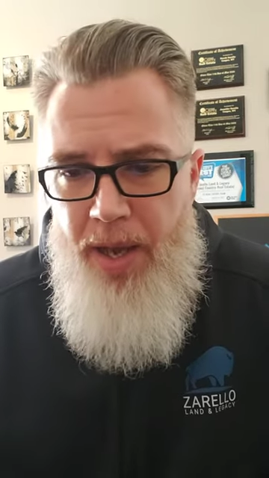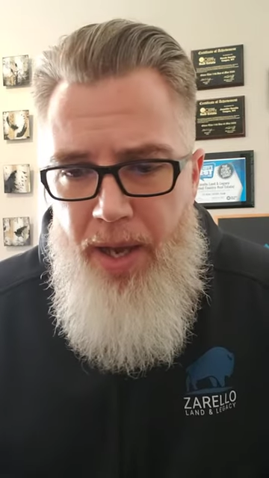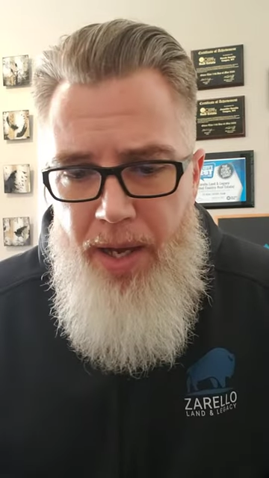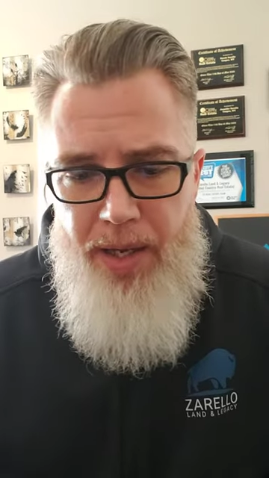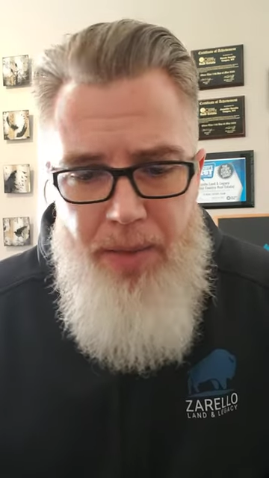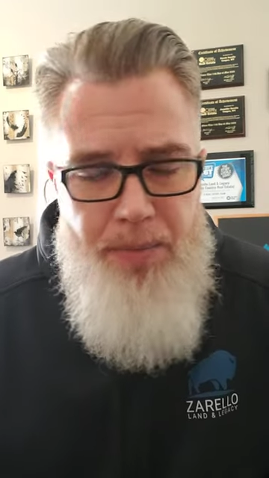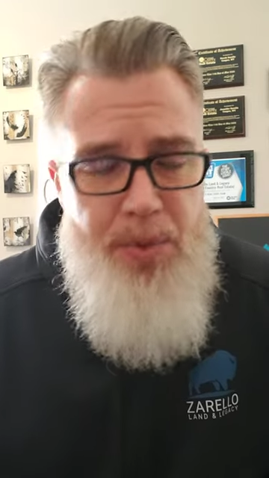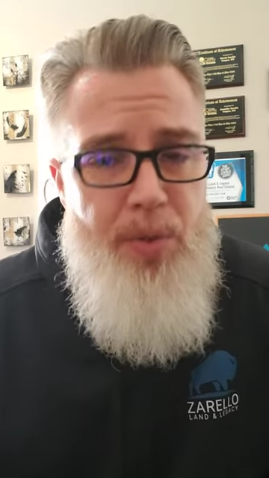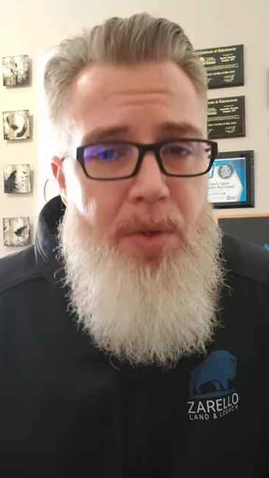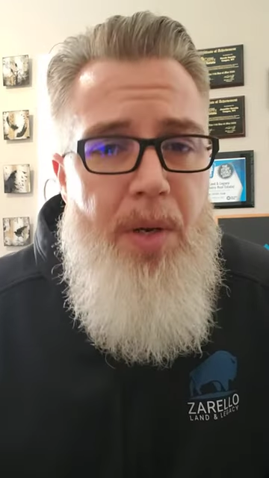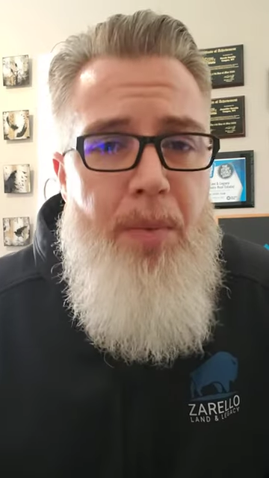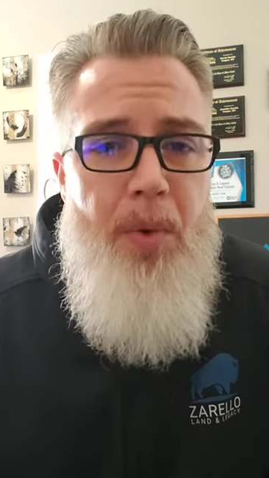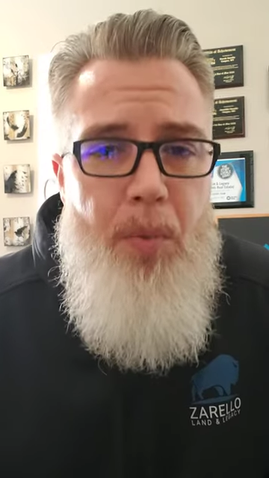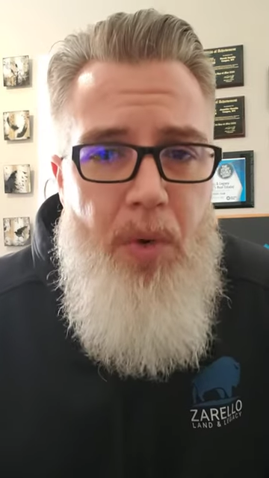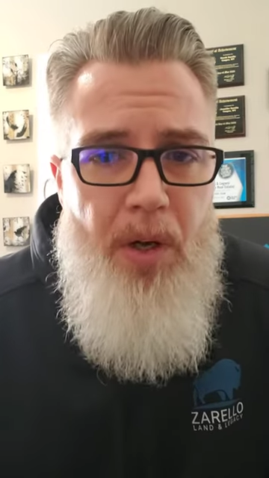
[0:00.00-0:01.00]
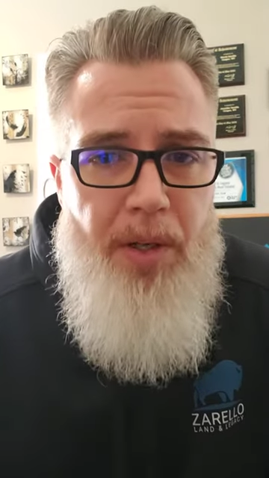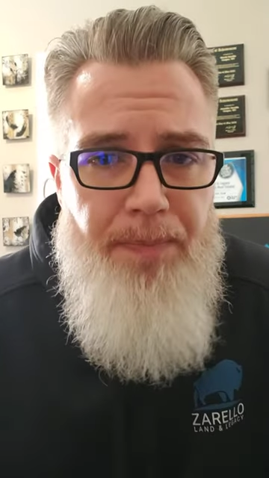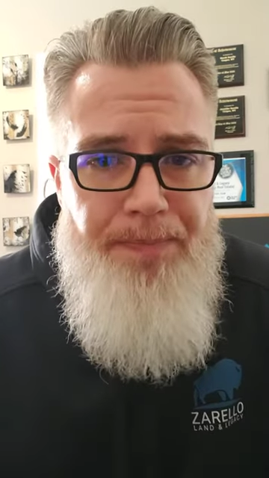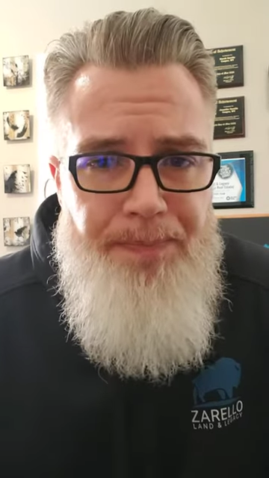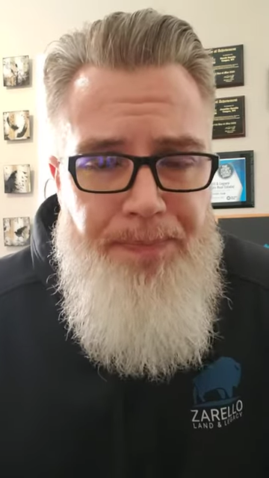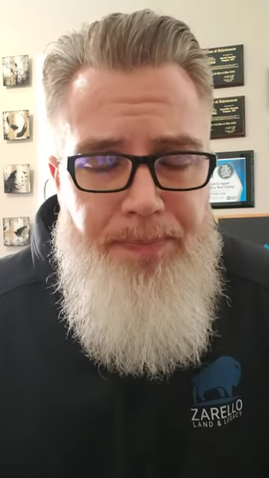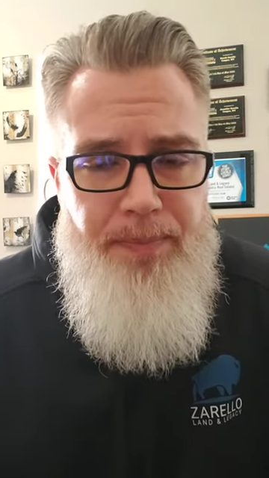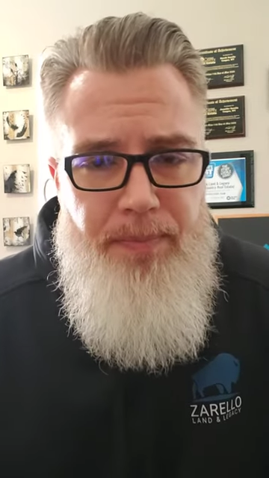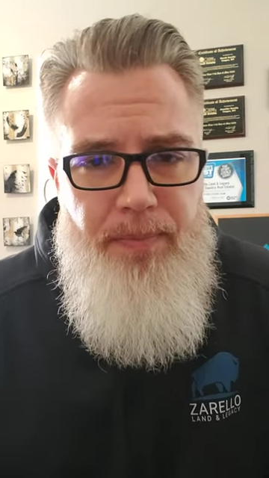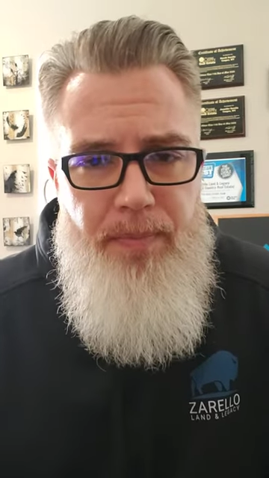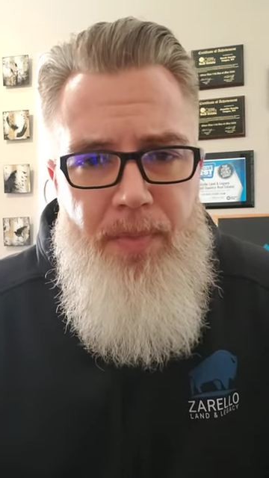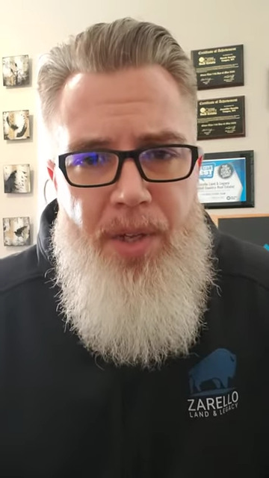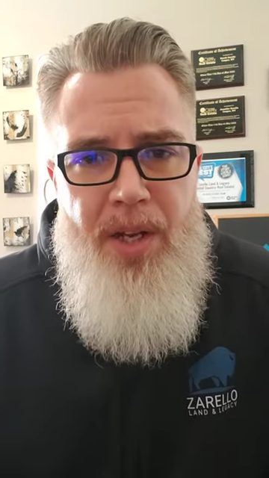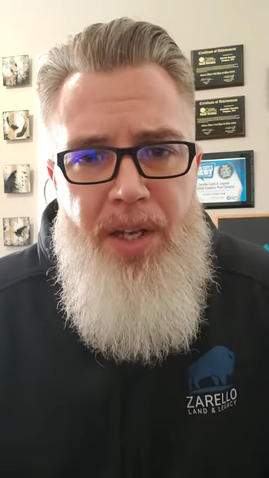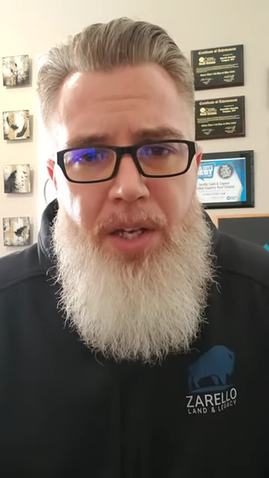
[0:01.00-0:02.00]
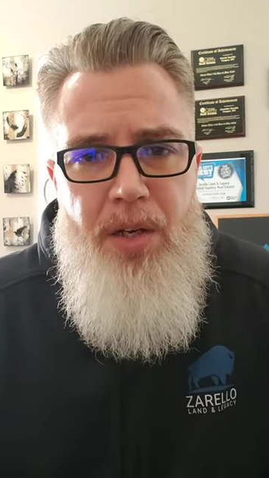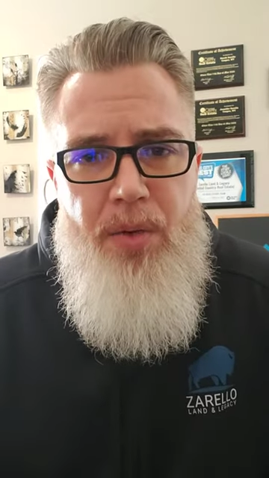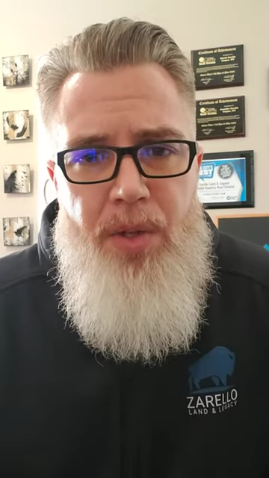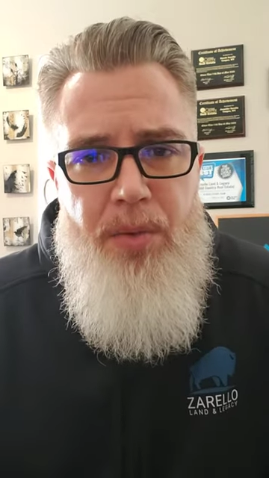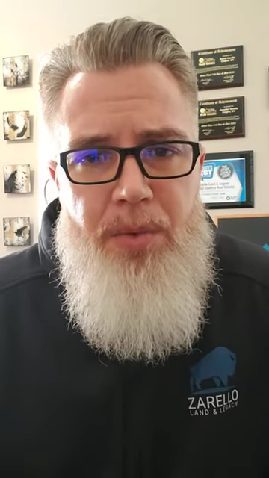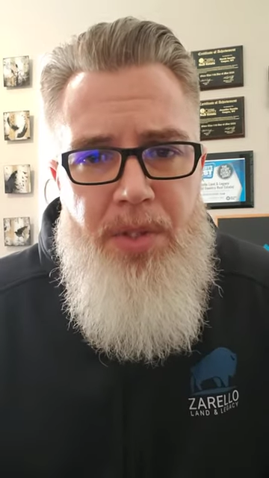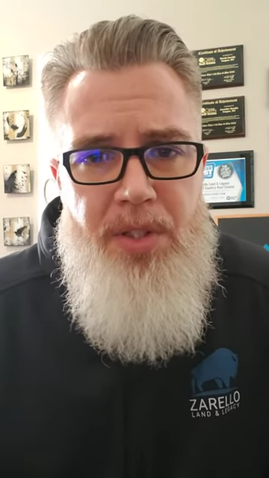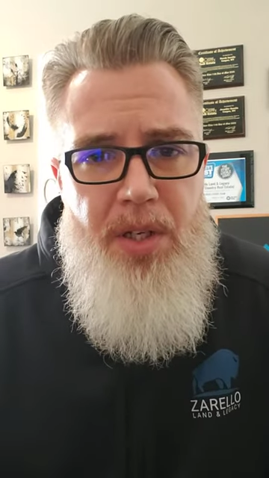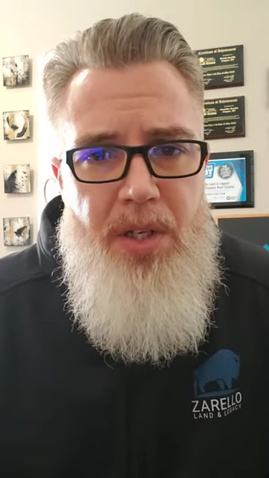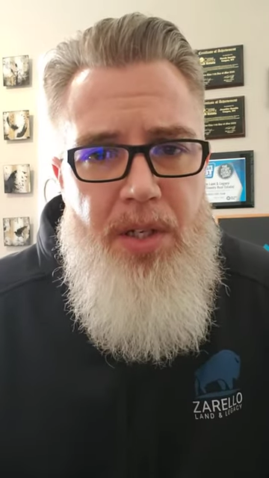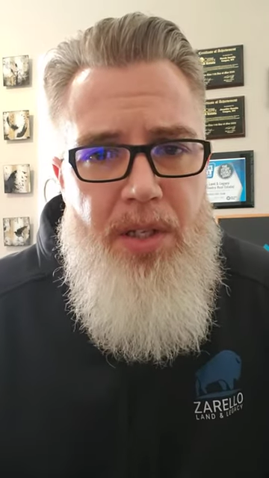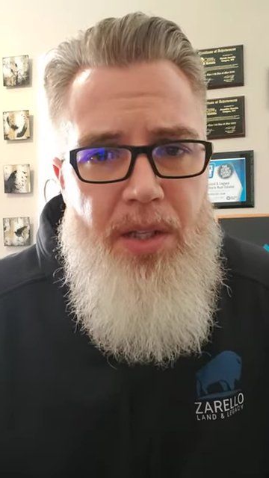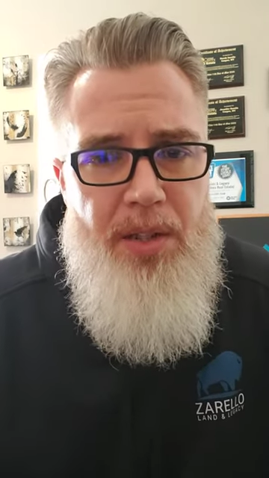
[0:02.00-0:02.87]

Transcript: Um, so number one, I know there was a,